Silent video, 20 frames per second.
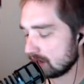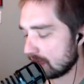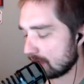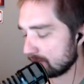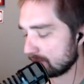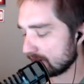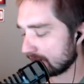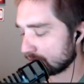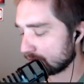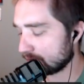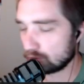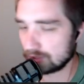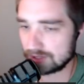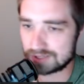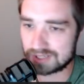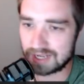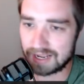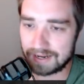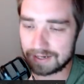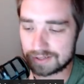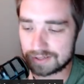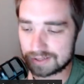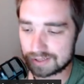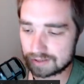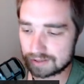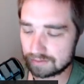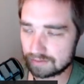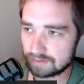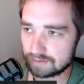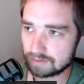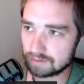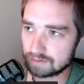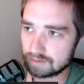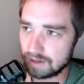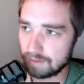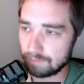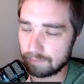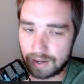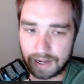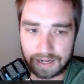I mean, I don't want to say it's
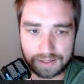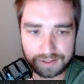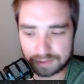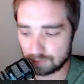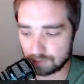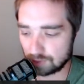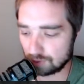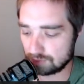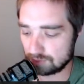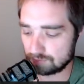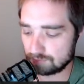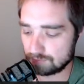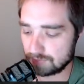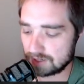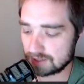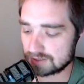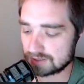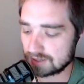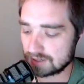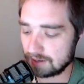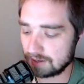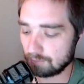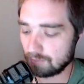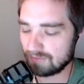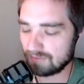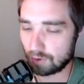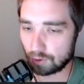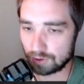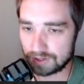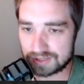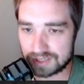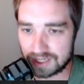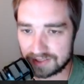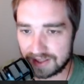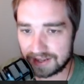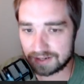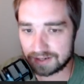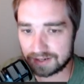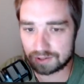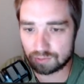impossible because we've already seen
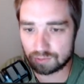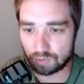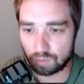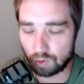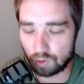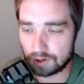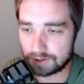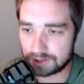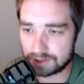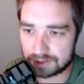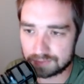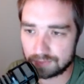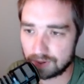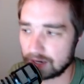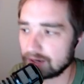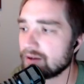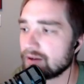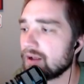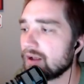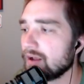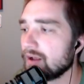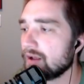they can do it once, but